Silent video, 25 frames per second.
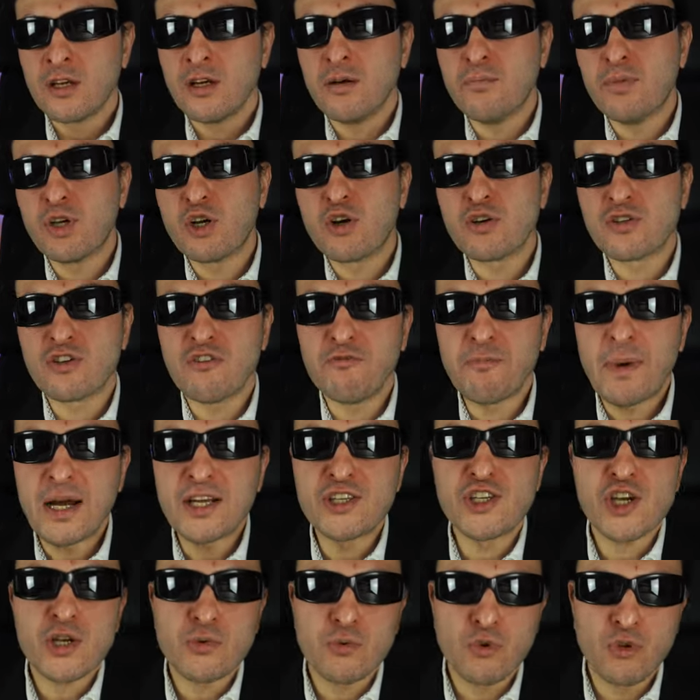because of my
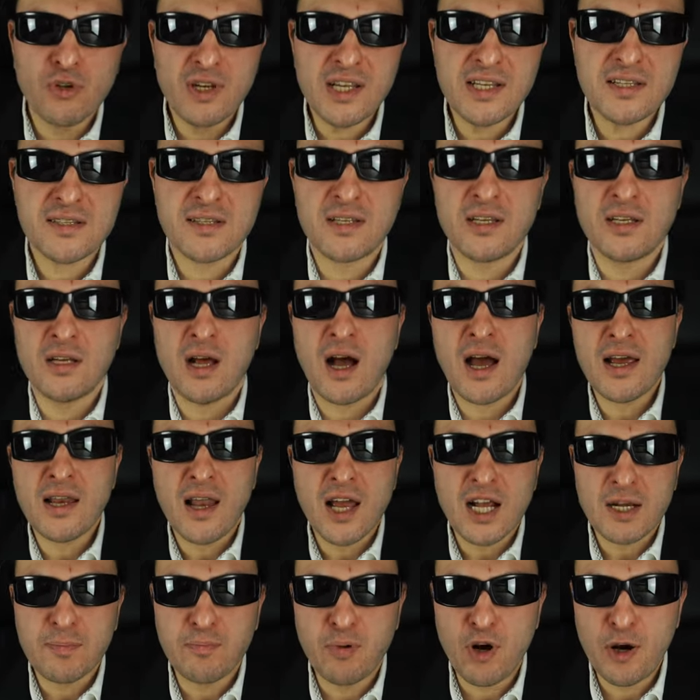general listening. I
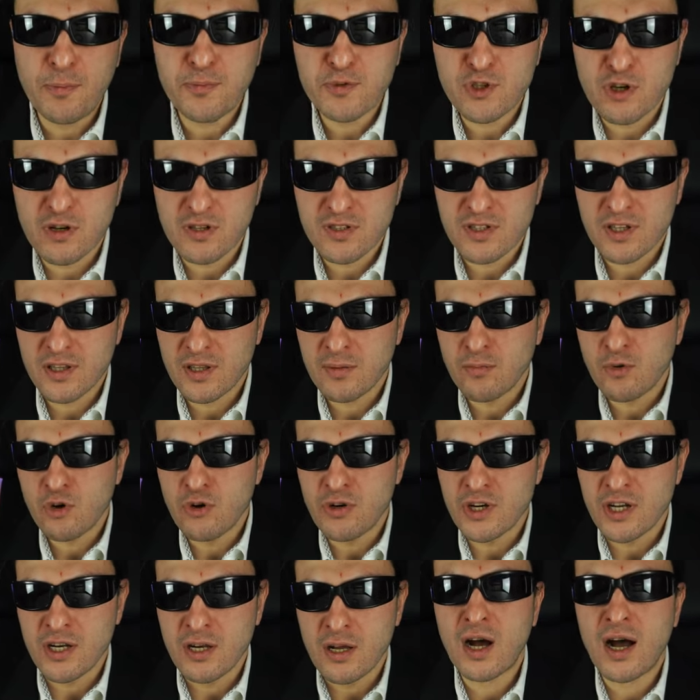like pop songs in the
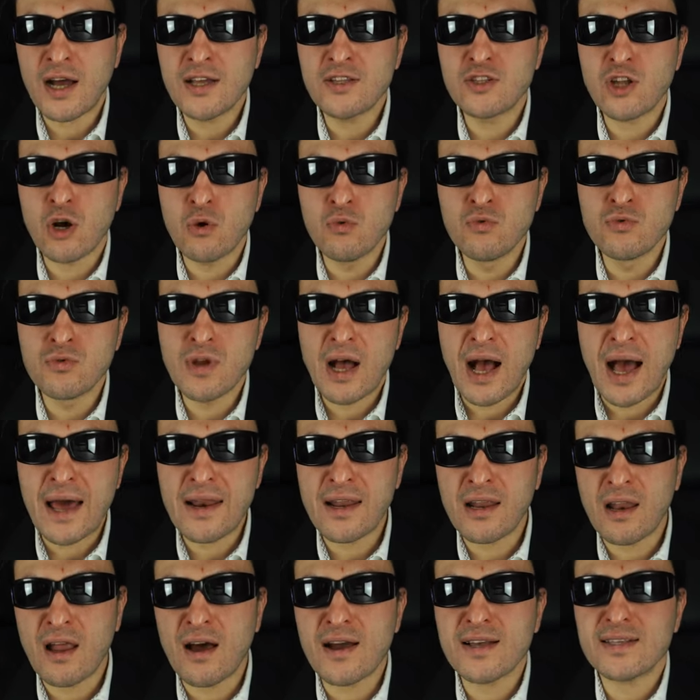morning. I don't
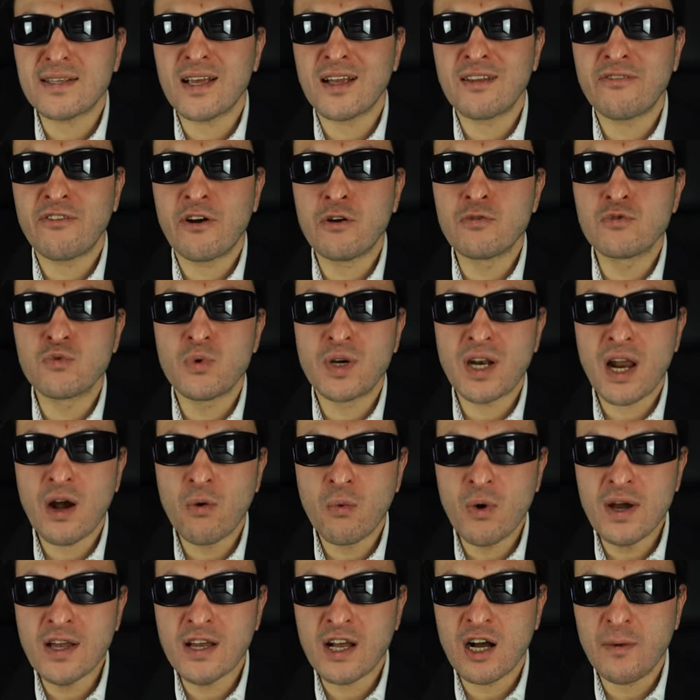analyze headphones when I
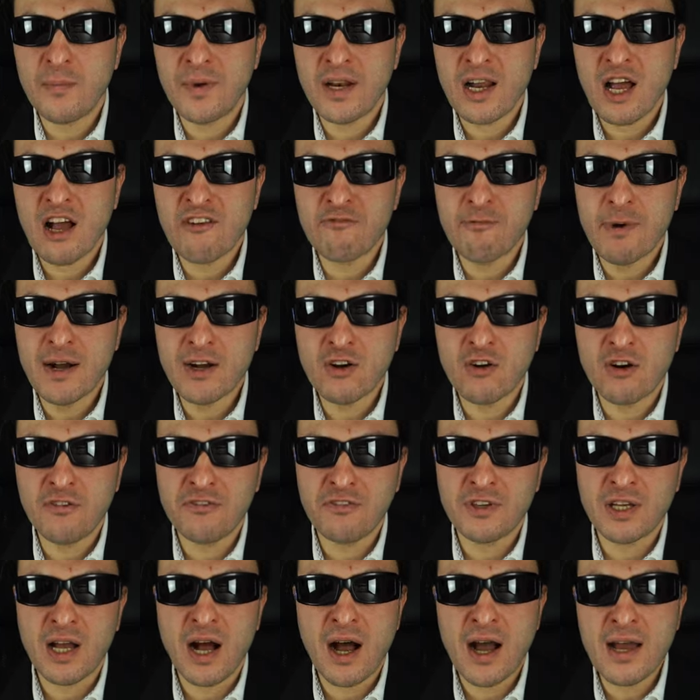wake up and I have my
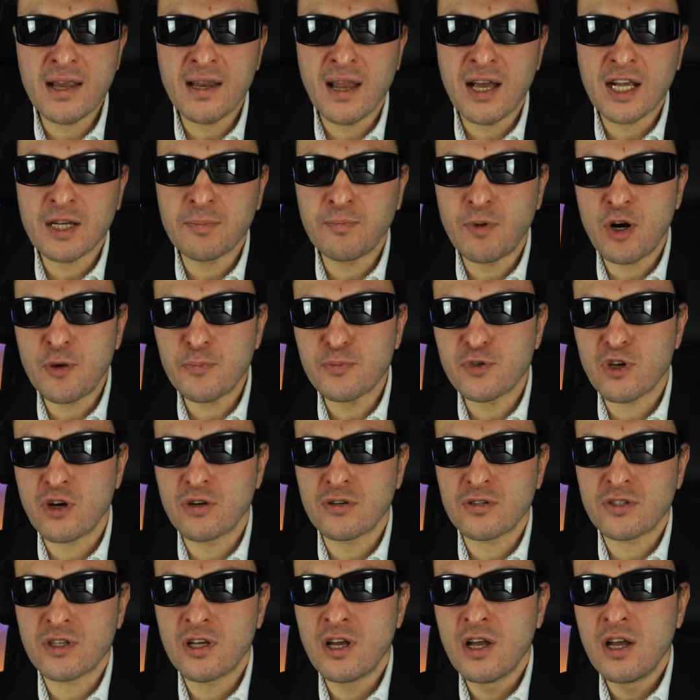coffee. I like pop
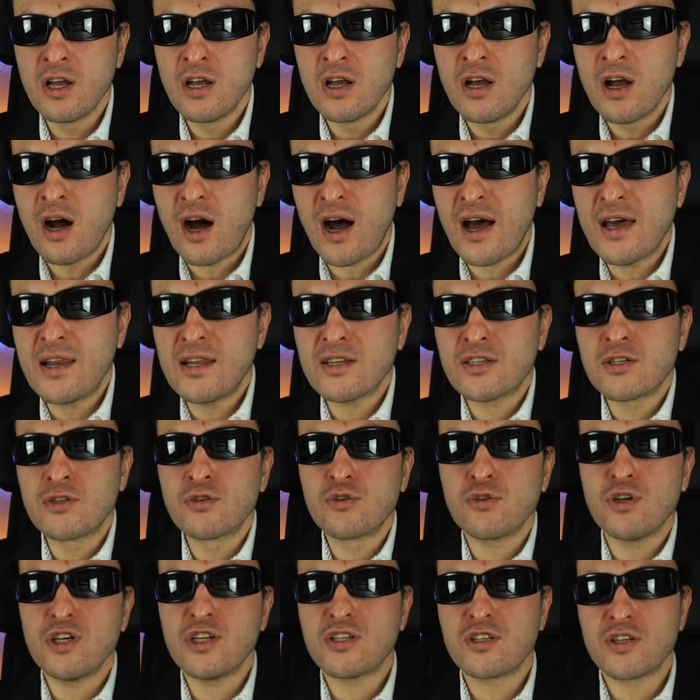songs. I listen
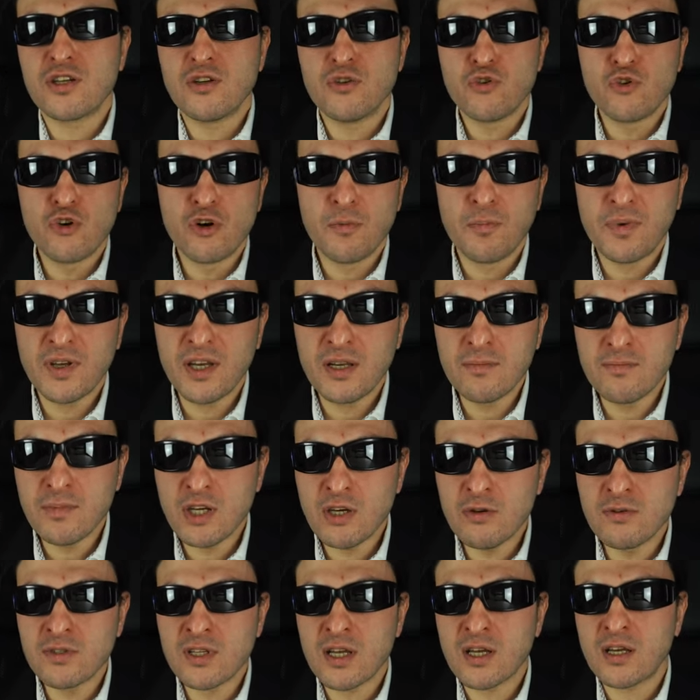to Eastern European
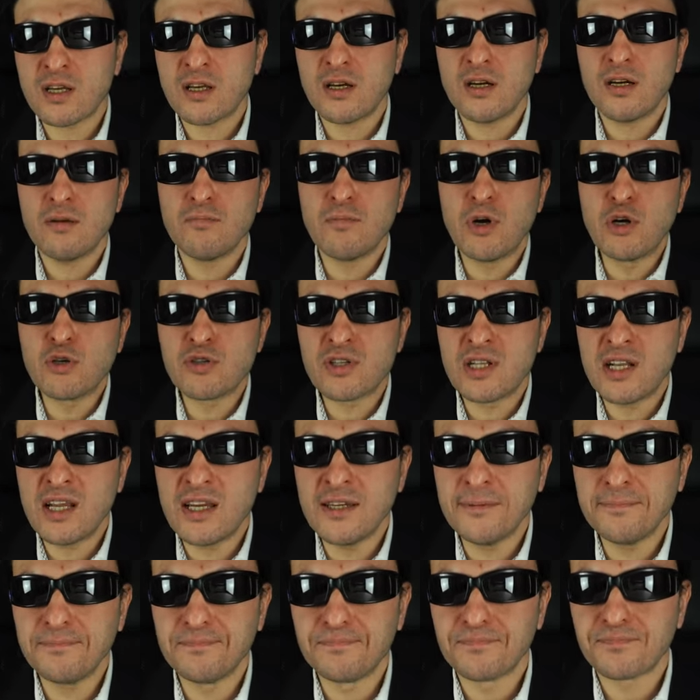music,
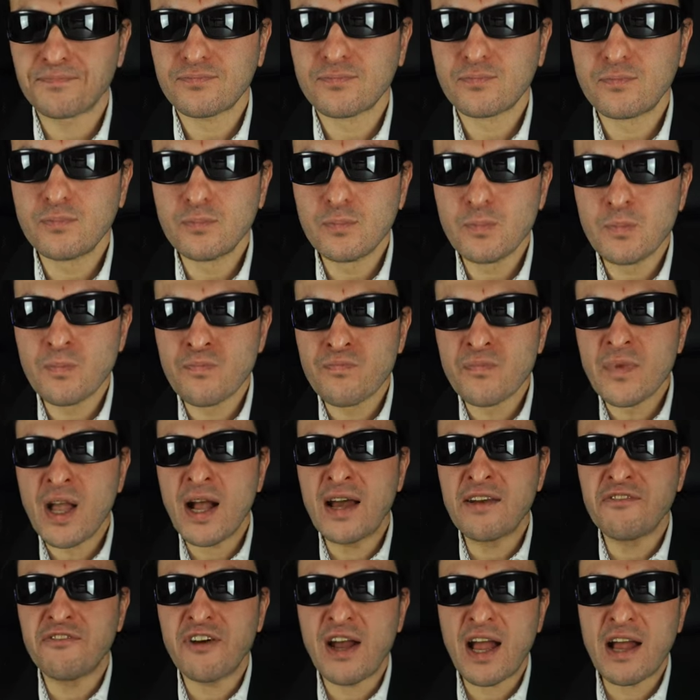mostly,
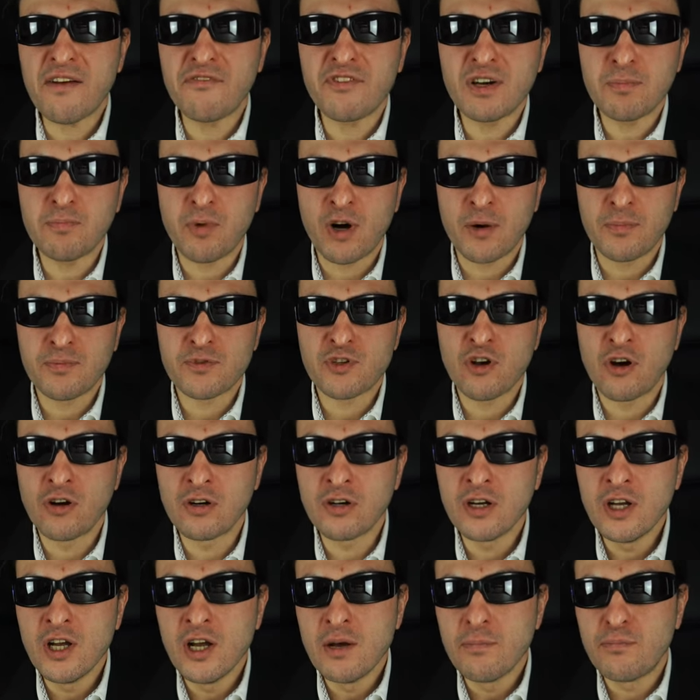and for every pop
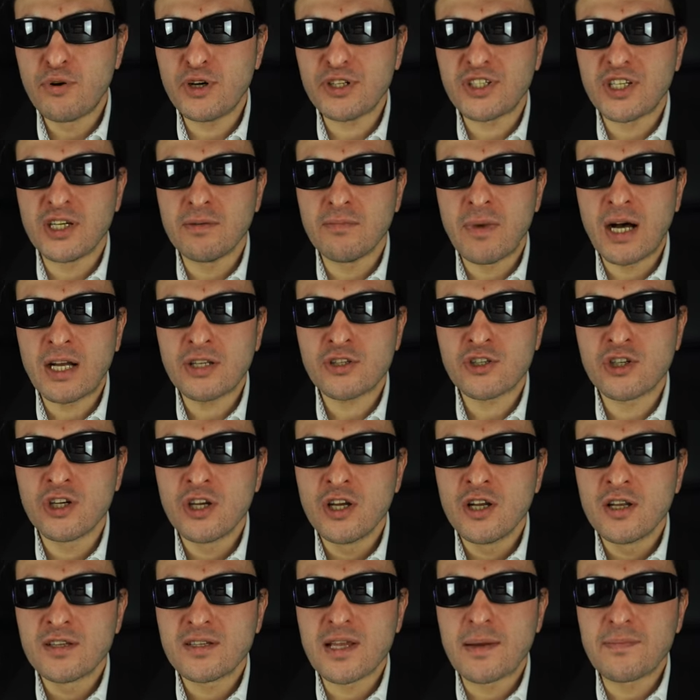song, pretty much,
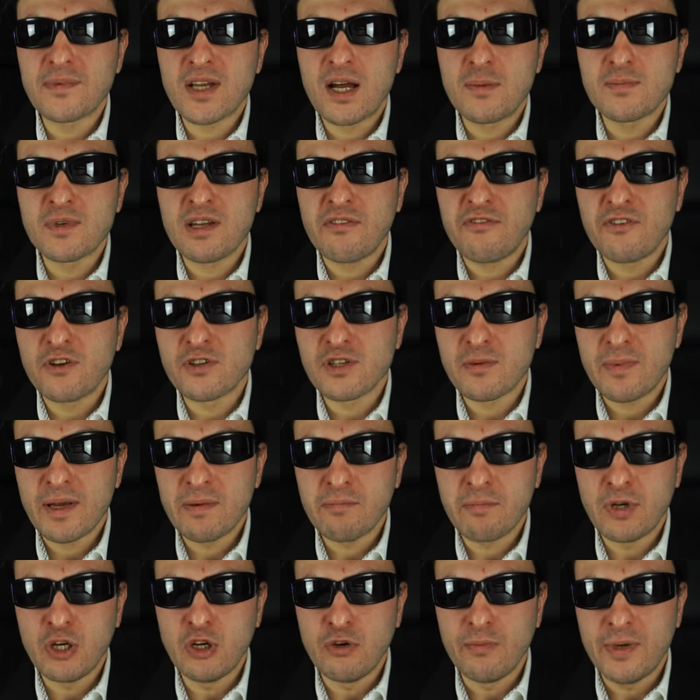sometimes it feels a
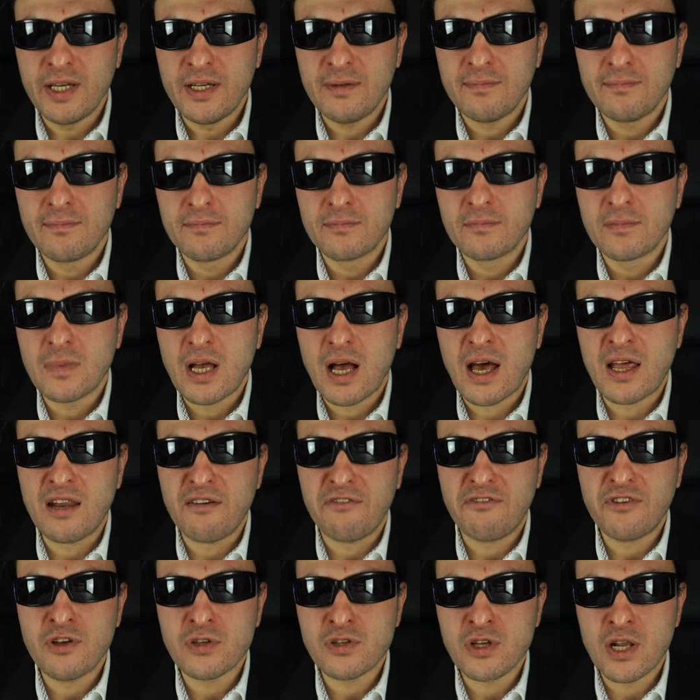bit bloomy and it
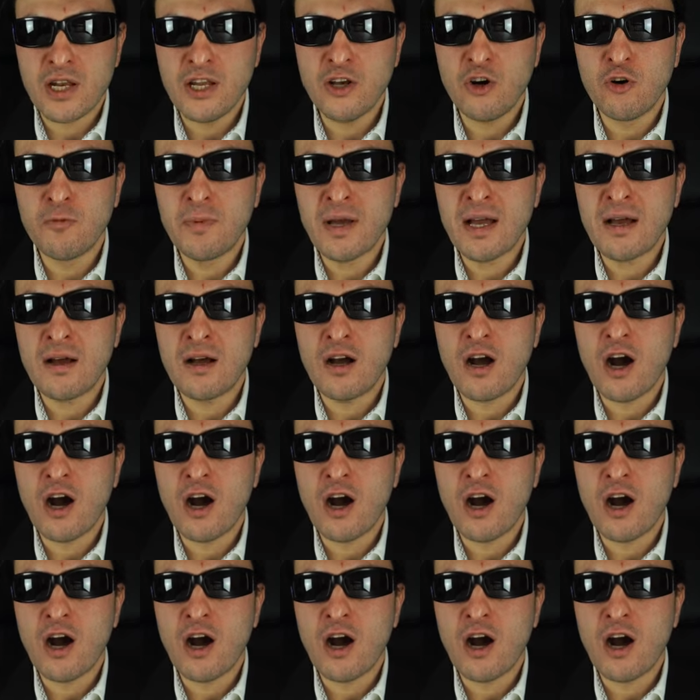feels a little bit